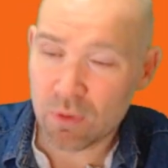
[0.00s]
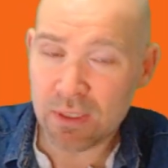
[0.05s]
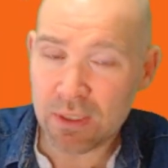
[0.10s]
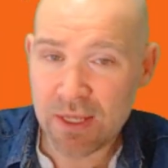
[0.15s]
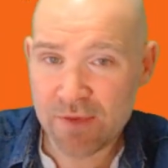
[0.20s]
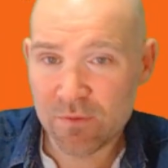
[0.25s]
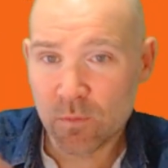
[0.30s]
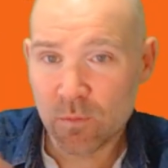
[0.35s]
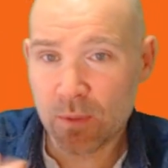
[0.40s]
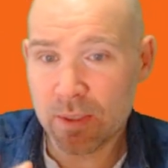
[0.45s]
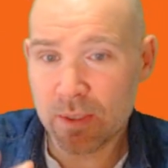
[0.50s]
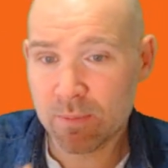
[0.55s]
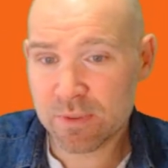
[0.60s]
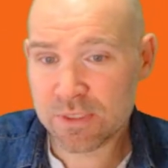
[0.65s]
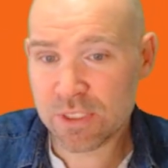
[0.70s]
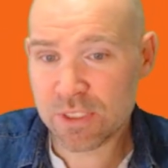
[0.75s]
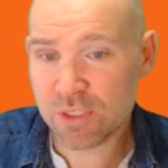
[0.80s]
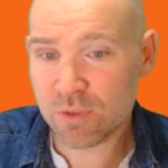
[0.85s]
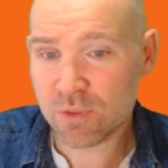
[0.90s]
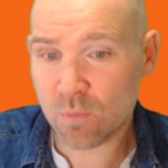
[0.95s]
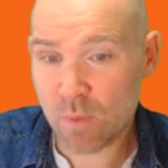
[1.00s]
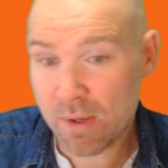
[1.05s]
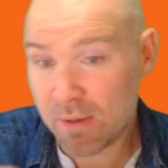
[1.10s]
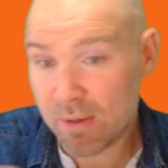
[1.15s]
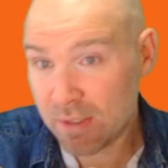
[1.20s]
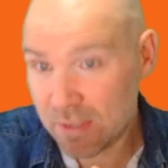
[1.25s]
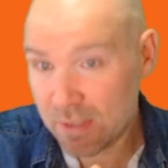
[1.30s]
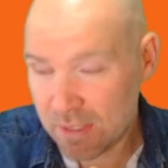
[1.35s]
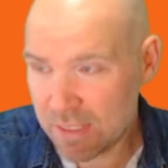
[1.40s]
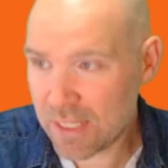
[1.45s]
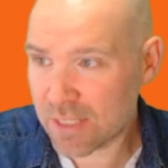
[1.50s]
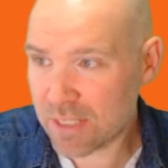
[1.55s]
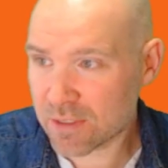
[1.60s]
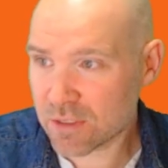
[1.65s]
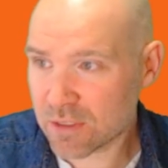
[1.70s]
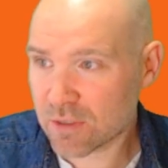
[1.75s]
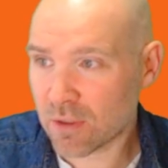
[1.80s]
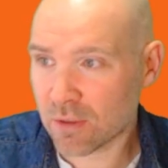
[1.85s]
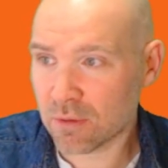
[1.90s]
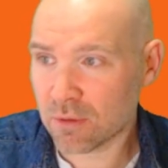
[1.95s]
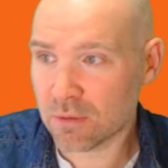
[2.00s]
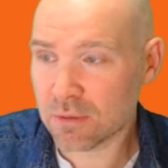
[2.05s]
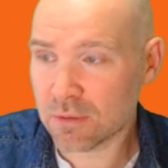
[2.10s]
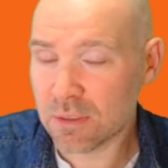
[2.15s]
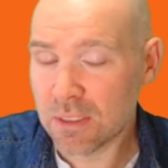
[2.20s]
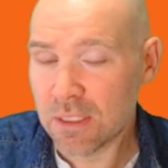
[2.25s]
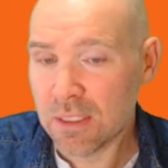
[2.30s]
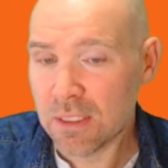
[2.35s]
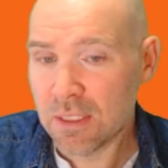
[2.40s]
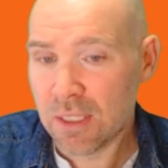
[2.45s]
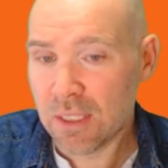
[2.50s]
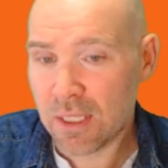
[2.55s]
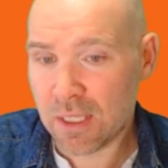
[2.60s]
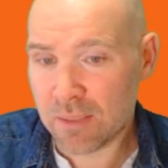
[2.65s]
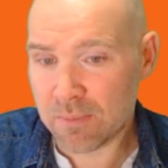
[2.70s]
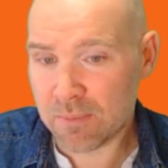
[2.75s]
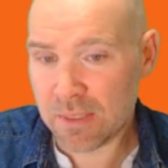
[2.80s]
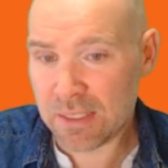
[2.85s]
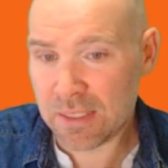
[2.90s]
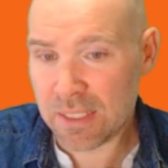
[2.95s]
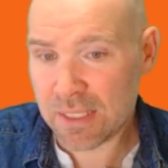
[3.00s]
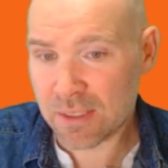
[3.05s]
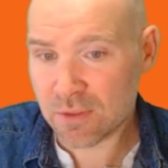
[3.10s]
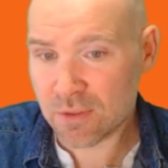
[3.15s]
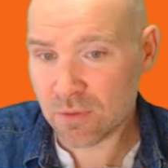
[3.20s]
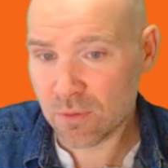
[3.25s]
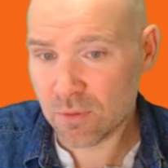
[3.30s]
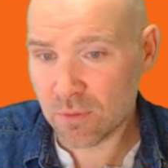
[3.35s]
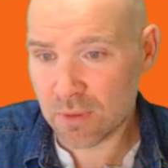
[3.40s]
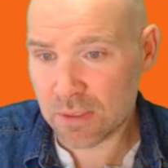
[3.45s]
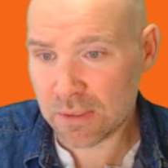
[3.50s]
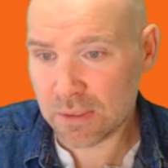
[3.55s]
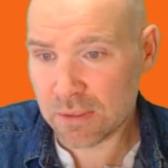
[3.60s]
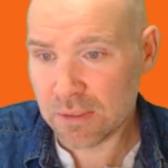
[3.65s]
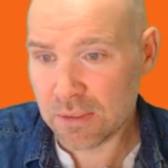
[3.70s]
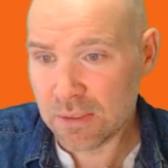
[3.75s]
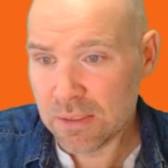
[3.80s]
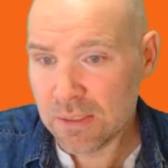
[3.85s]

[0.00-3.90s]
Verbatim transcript: left wing position where it, has struggled um, electorally.